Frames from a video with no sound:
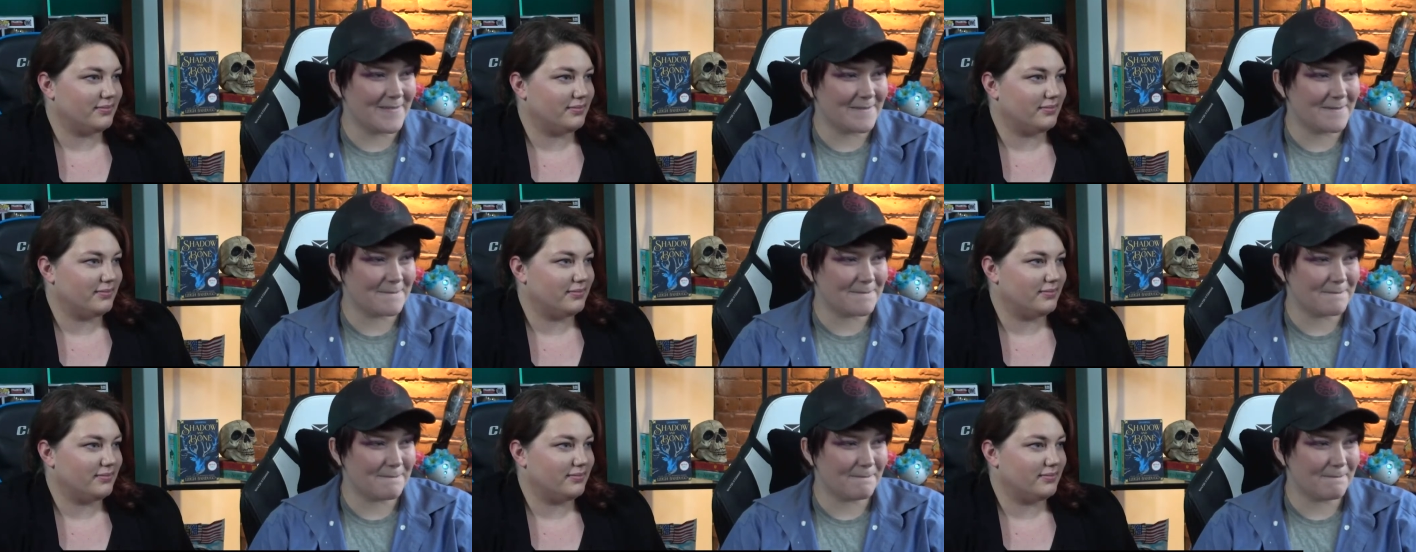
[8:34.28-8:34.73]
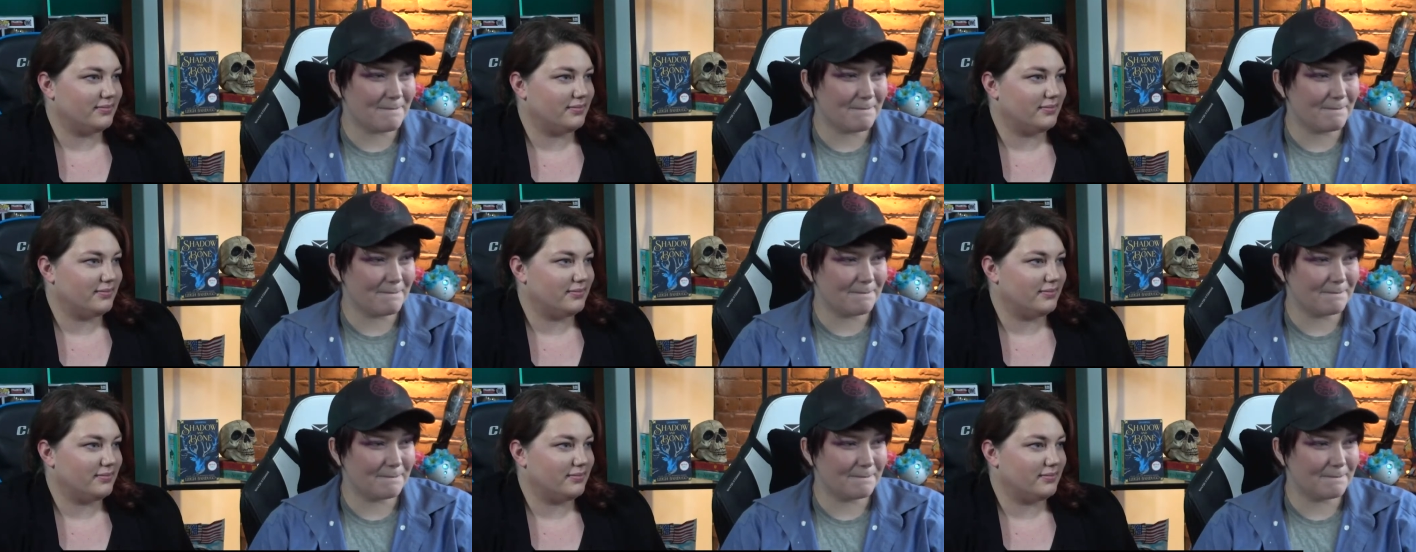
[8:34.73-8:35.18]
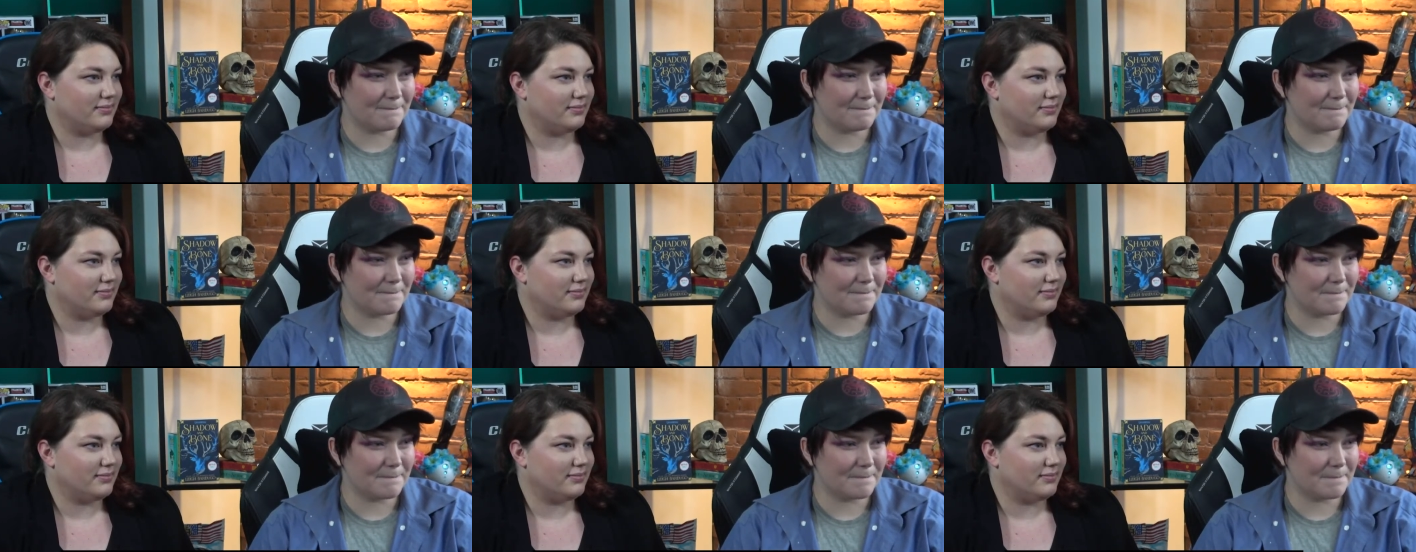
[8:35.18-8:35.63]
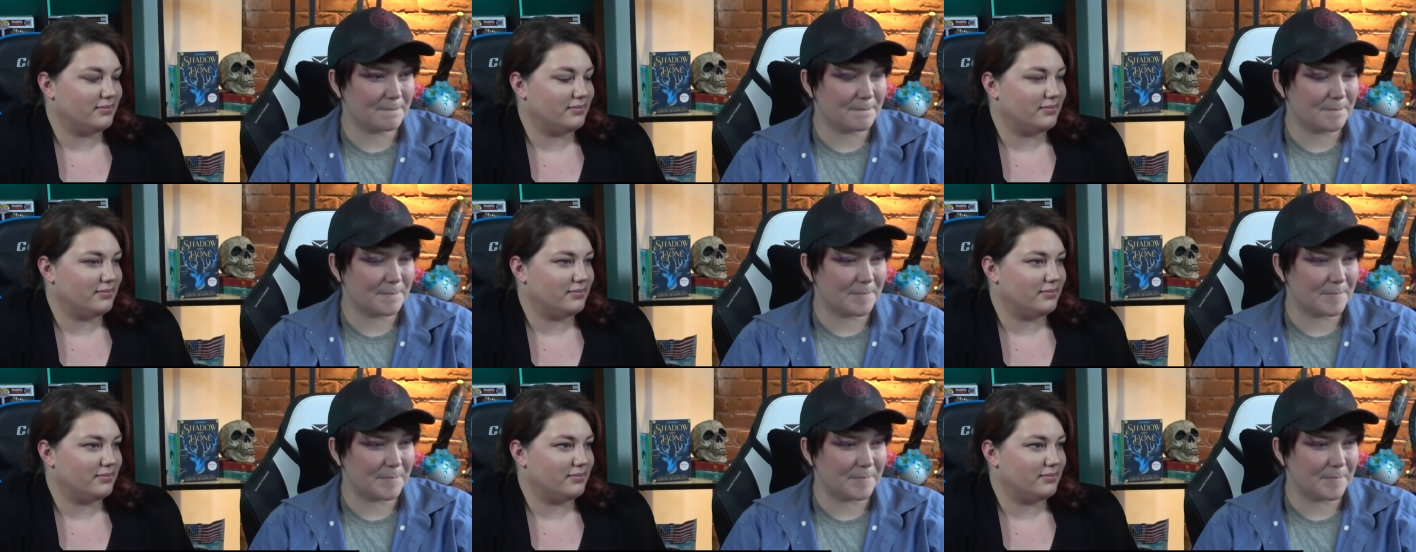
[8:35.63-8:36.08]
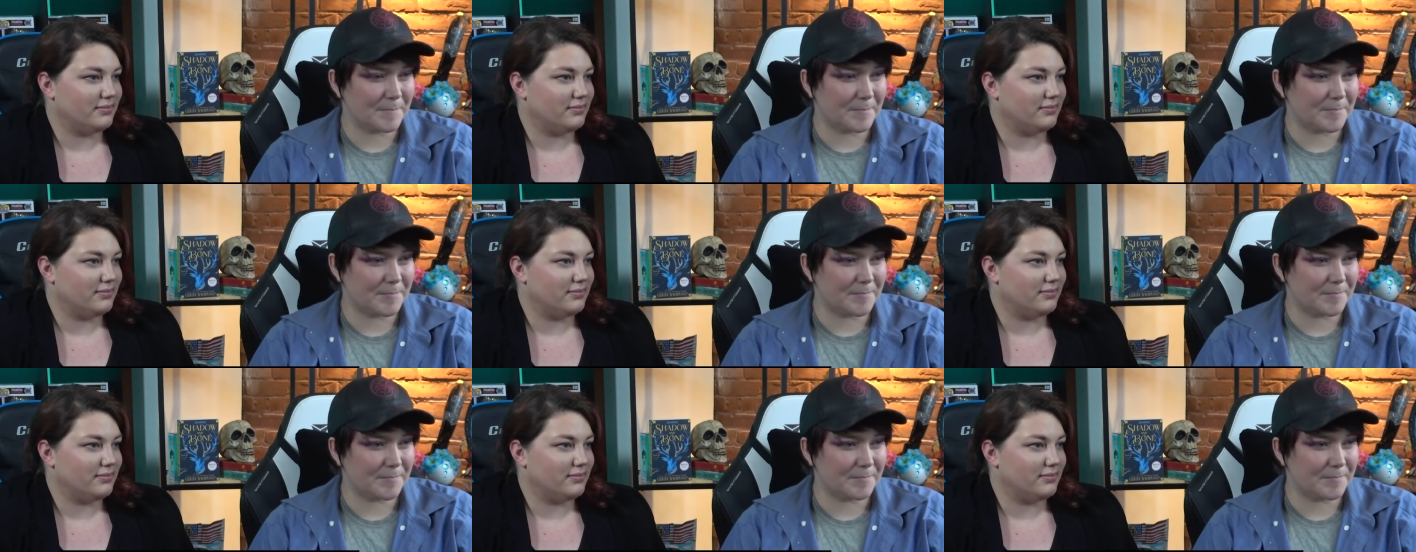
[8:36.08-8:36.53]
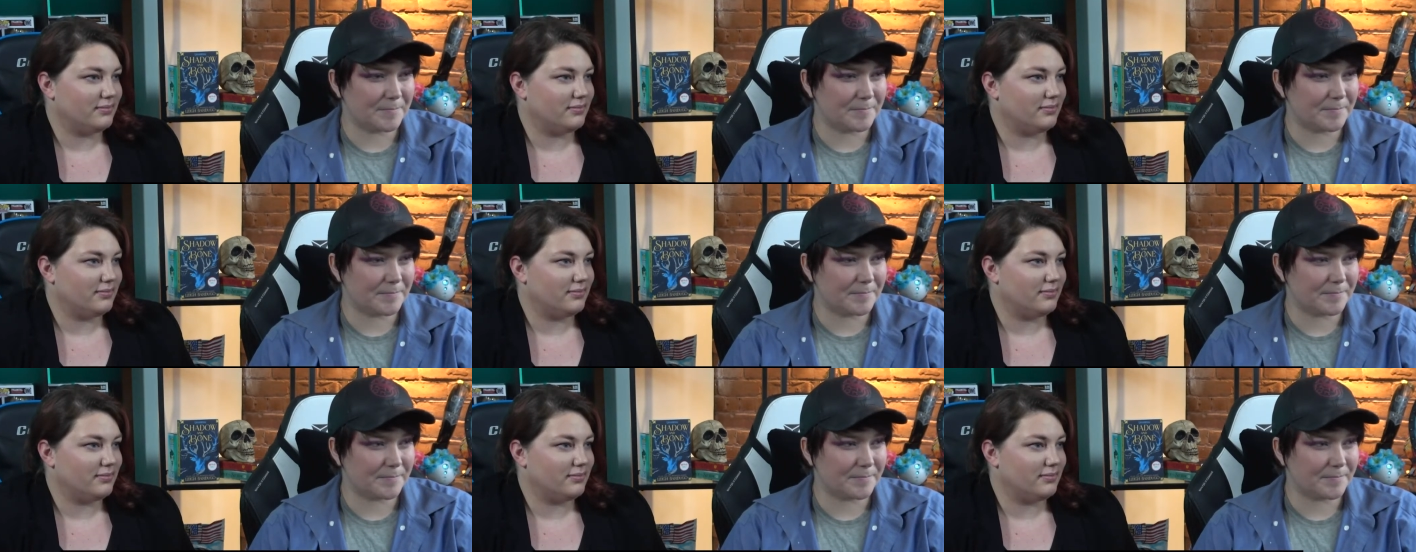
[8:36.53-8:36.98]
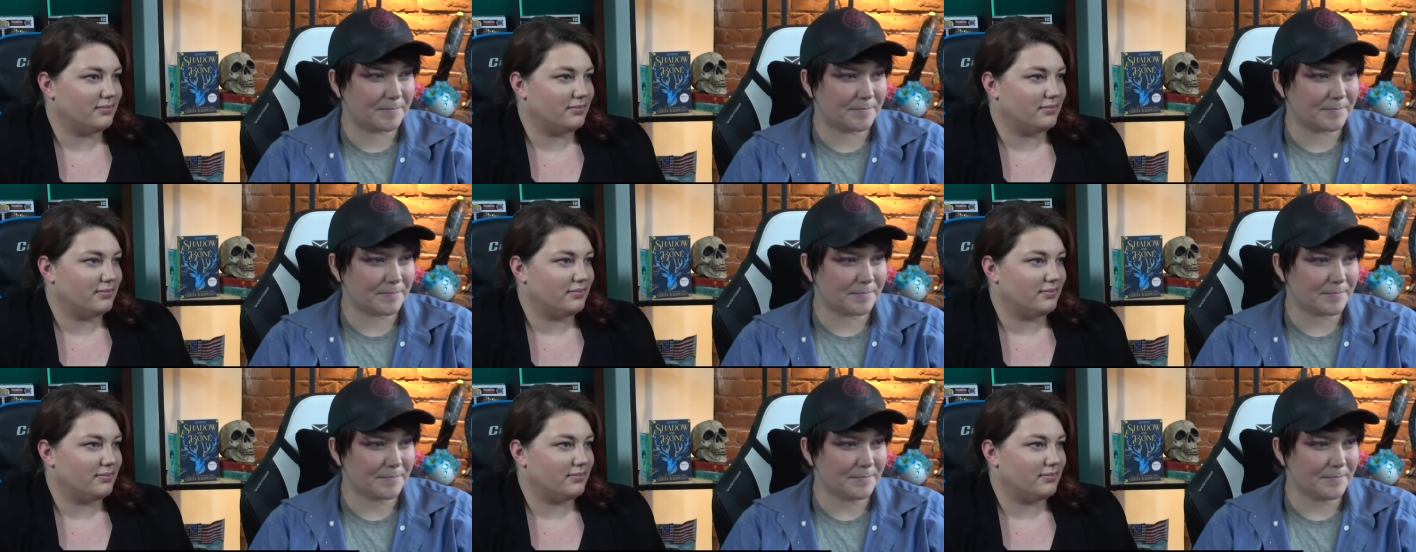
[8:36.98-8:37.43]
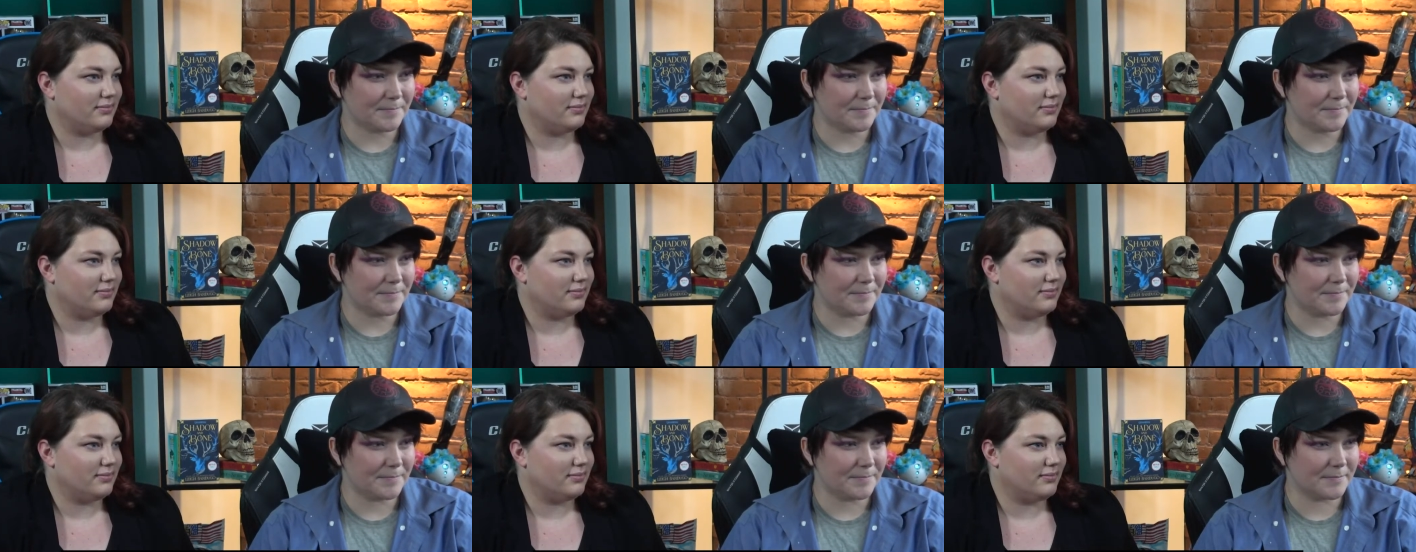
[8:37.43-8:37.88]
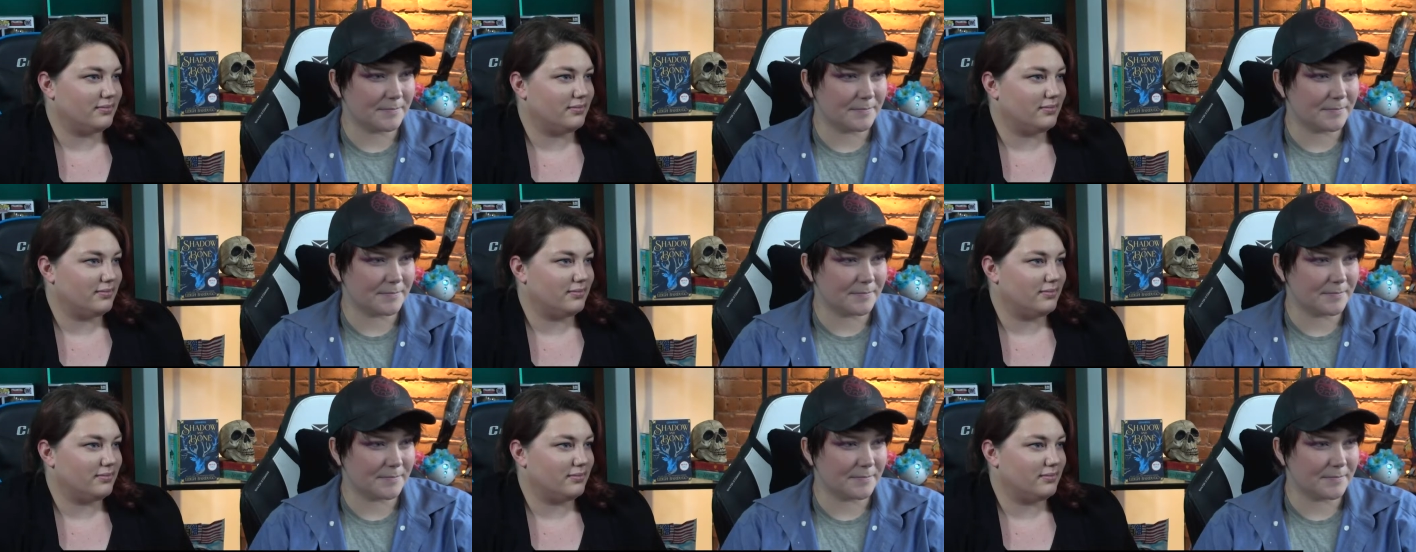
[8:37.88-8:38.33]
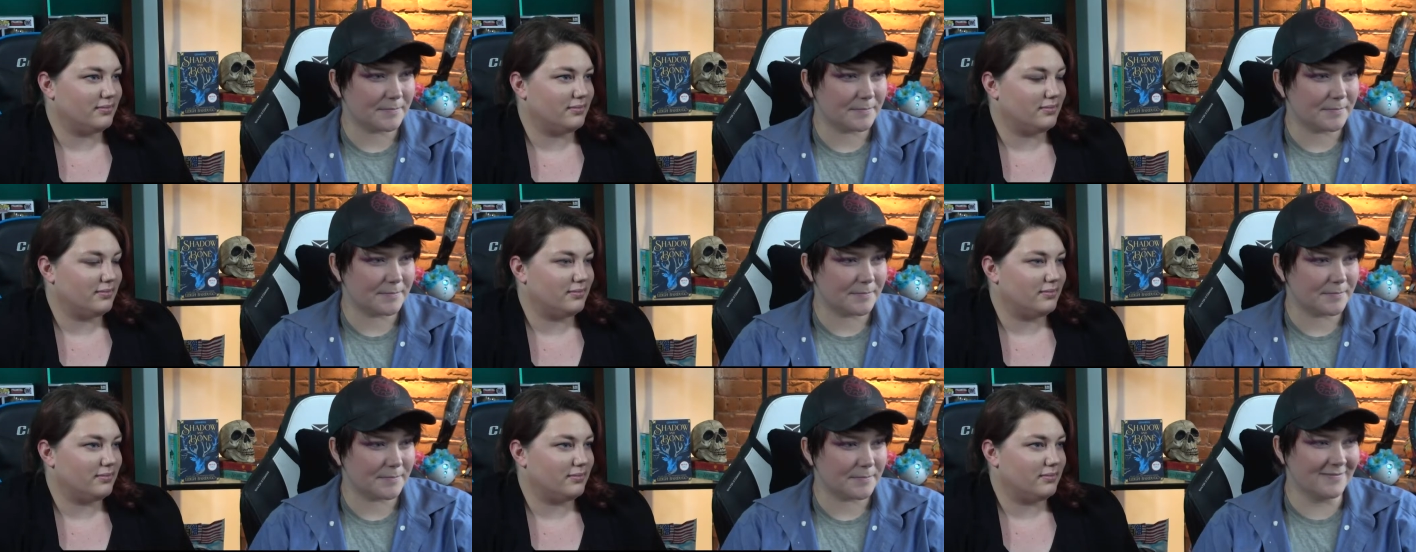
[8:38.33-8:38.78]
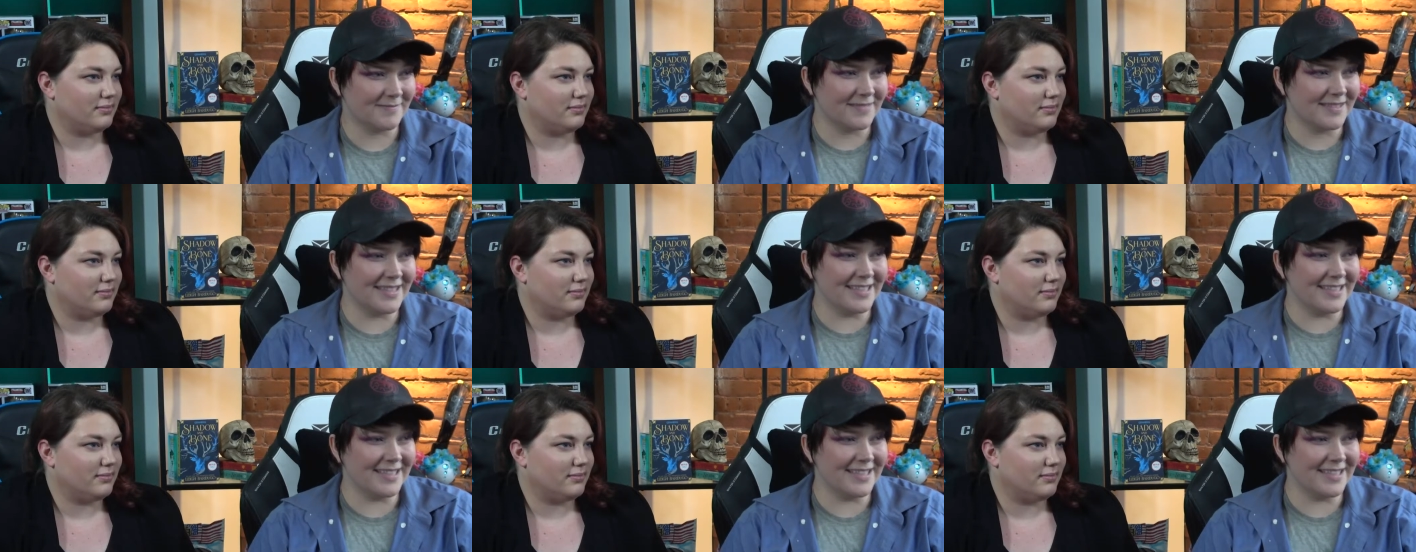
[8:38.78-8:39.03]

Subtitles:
Nobody speaks.